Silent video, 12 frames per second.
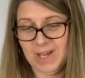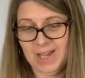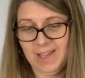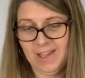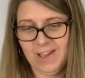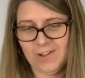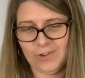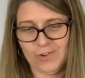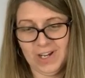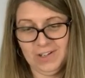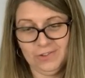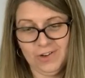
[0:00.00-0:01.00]
by
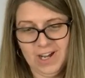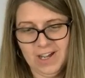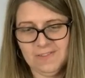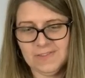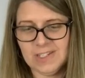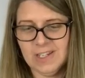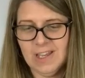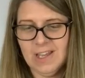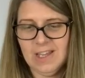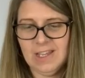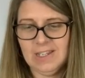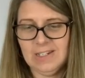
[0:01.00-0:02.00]
Cradlecraft.
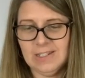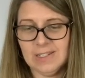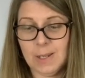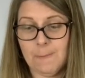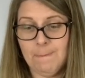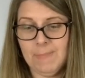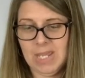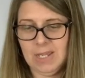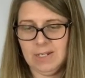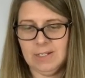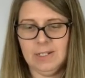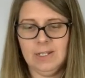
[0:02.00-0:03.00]
It is
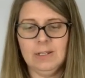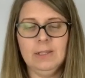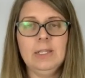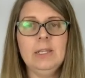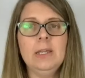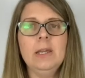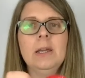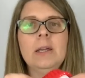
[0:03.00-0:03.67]
made in Italy.